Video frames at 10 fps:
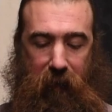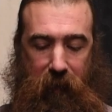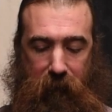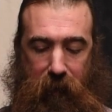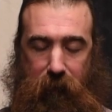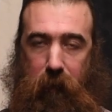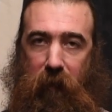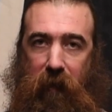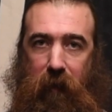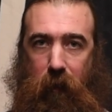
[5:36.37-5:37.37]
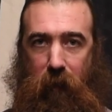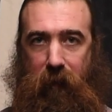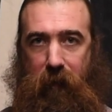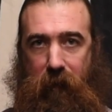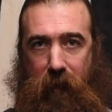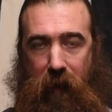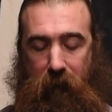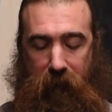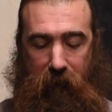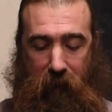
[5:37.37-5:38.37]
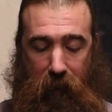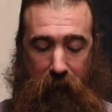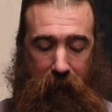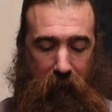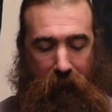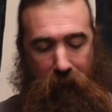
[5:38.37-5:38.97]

into the trim ring with the LED headlight.